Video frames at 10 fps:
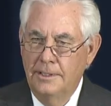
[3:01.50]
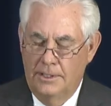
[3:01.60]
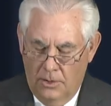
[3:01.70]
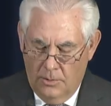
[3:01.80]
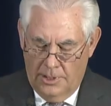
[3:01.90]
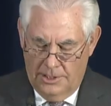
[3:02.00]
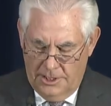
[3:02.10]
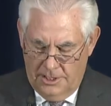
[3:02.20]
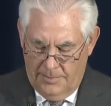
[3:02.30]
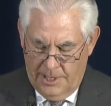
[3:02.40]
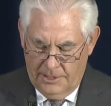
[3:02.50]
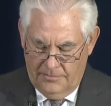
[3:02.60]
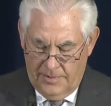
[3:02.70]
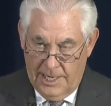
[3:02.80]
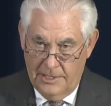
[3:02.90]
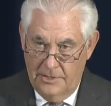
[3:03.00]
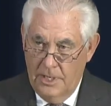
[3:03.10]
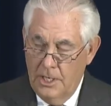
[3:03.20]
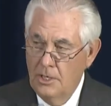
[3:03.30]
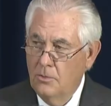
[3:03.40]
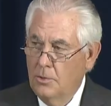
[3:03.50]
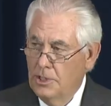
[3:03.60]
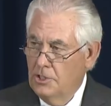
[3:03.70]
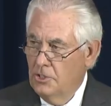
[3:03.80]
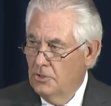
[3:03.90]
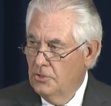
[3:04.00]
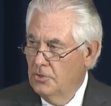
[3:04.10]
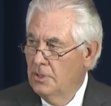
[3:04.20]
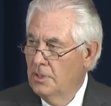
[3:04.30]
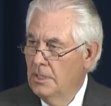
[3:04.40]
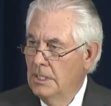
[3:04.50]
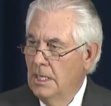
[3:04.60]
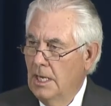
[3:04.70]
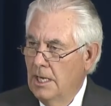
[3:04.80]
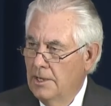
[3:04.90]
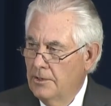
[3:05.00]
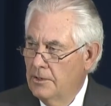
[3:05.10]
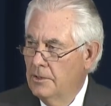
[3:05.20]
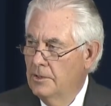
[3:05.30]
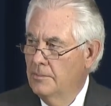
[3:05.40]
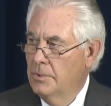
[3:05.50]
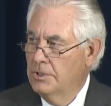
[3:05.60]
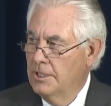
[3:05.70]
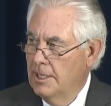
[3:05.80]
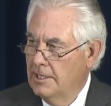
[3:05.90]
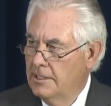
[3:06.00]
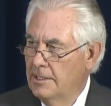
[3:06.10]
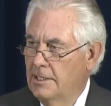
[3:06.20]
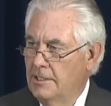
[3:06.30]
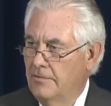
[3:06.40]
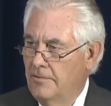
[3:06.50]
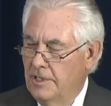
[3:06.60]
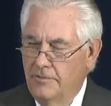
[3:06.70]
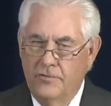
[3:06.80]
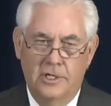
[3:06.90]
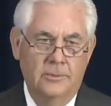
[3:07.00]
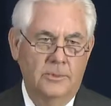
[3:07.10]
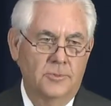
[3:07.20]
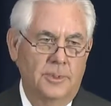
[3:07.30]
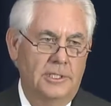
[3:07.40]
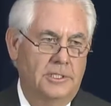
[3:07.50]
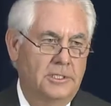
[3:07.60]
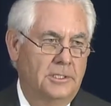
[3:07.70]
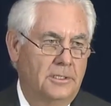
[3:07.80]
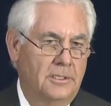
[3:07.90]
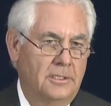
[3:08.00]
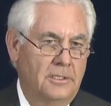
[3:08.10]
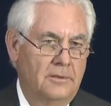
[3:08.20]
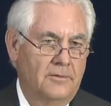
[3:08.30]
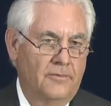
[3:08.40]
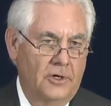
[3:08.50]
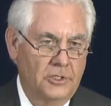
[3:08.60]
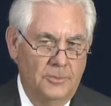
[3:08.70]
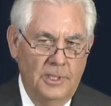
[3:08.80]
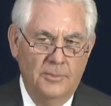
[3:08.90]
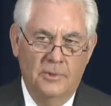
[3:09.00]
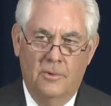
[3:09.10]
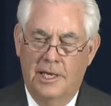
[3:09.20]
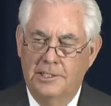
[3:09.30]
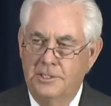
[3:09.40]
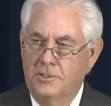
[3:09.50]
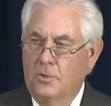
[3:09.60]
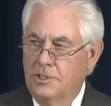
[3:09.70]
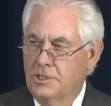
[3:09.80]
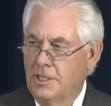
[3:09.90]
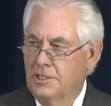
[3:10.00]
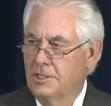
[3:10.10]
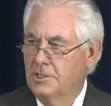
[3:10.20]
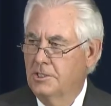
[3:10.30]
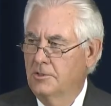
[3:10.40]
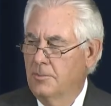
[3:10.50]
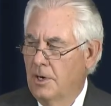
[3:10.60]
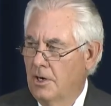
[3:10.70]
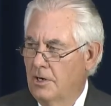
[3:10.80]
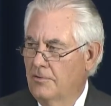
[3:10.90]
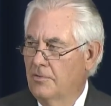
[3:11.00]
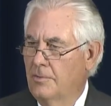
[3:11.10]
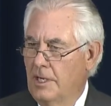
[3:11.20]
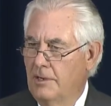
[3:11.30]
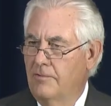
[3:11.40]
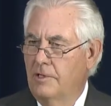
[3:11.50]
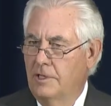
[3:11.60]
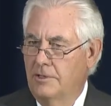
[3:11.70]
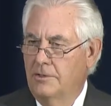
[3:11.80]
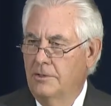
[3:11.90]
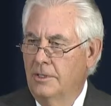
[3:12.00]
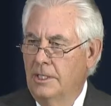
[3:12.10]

Nowhere is it an American value. We do honor, protect, and defend freedom of speech, First Amendment rights. It's what sets us apart from every other